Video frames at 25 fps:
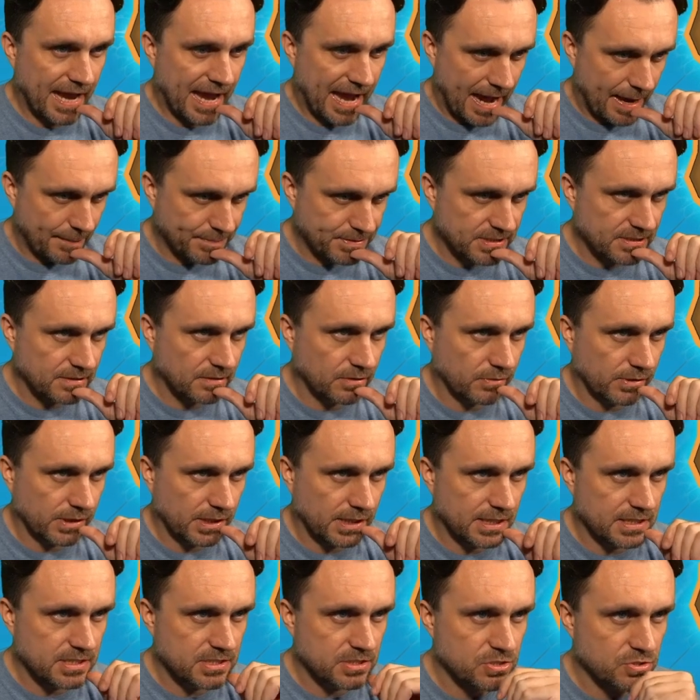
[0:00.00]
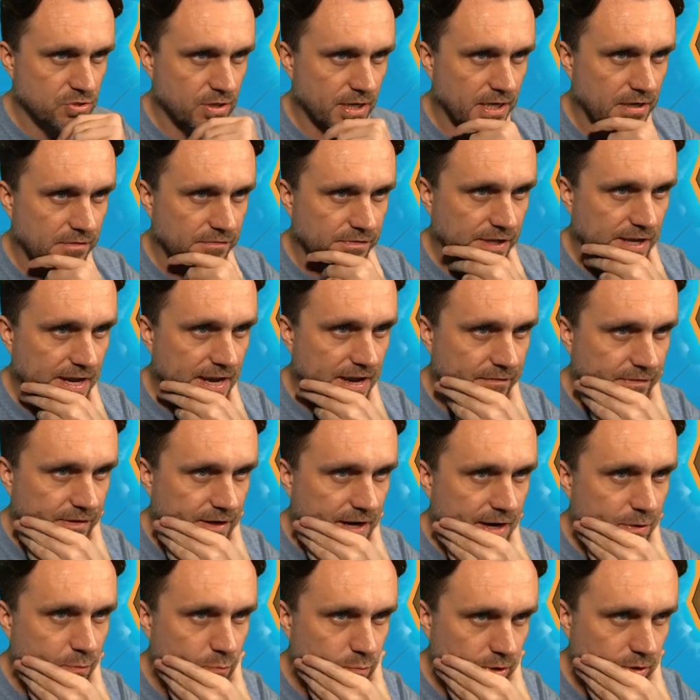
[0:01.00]
absolutely needs to trade if they have it.
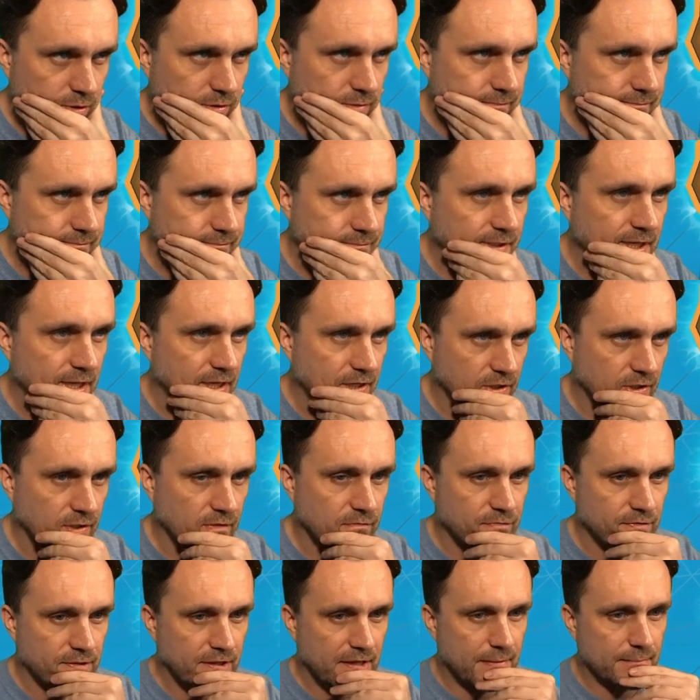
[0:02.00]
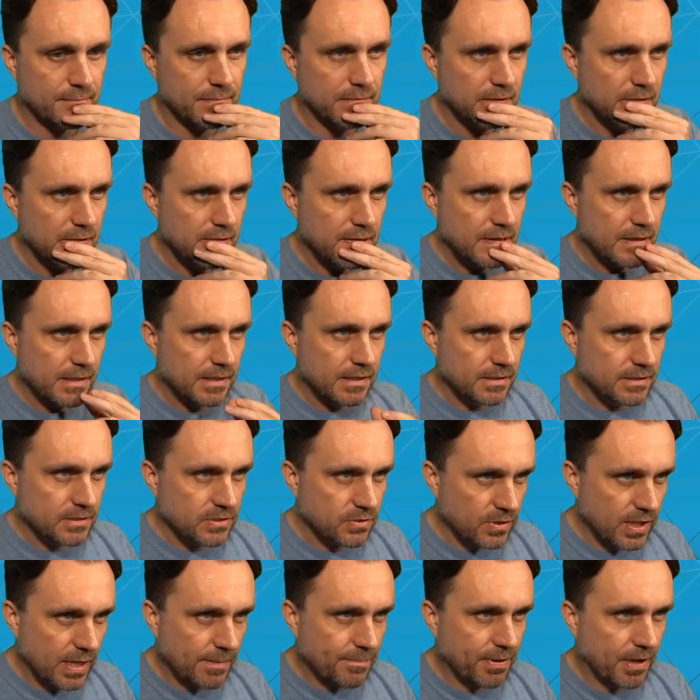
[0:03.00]
I will. Okay, good for them. Do
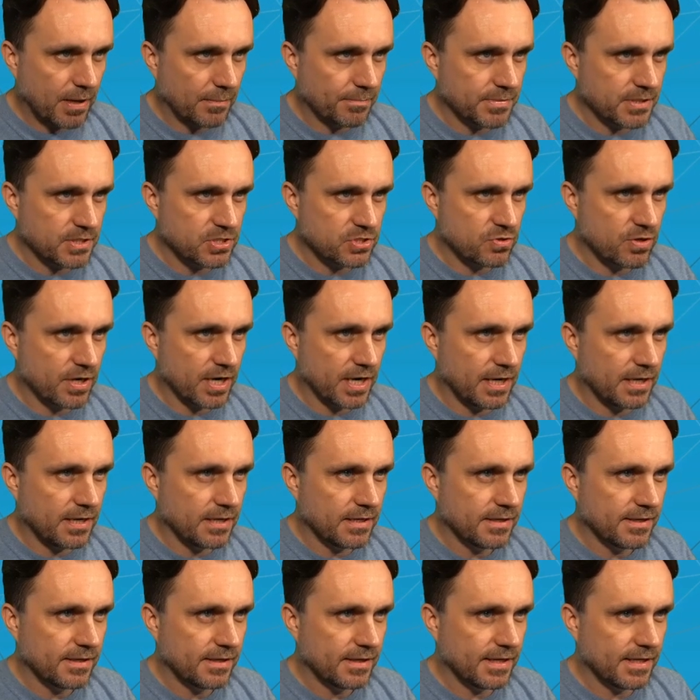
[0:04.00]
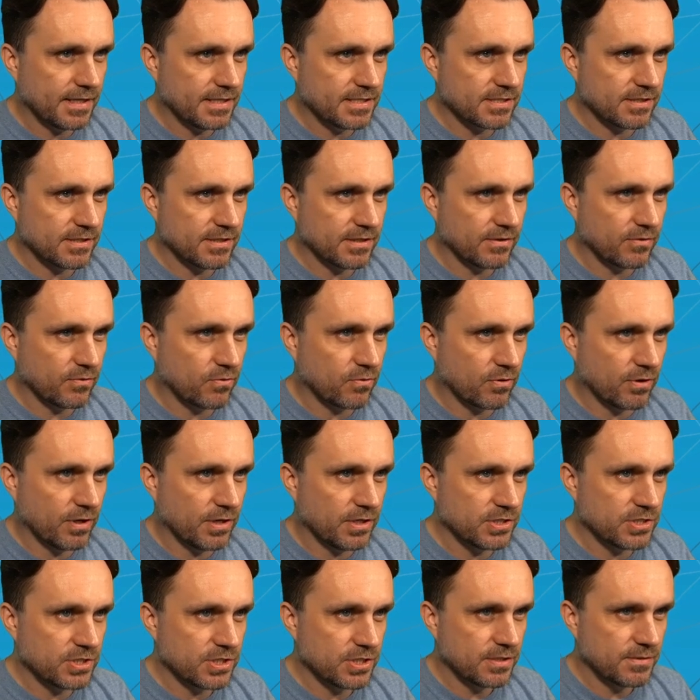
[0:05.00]
they pump this trade into
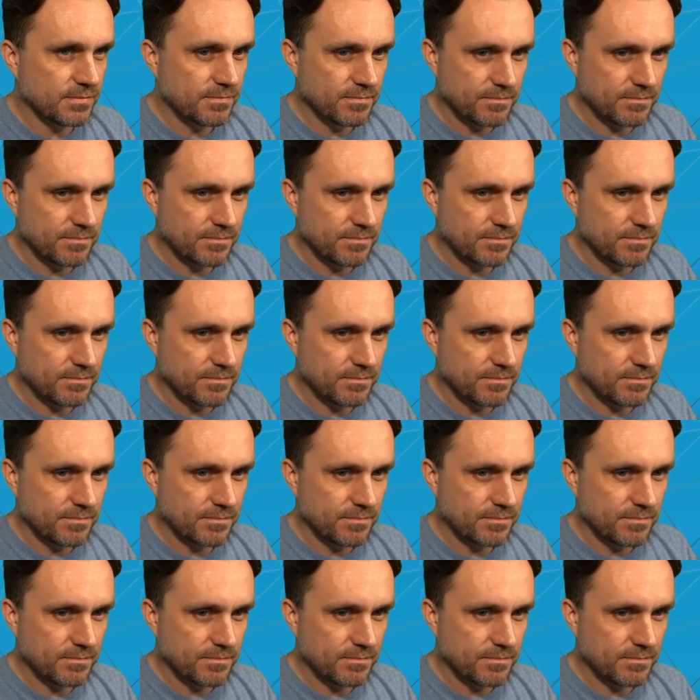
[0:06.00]
orange?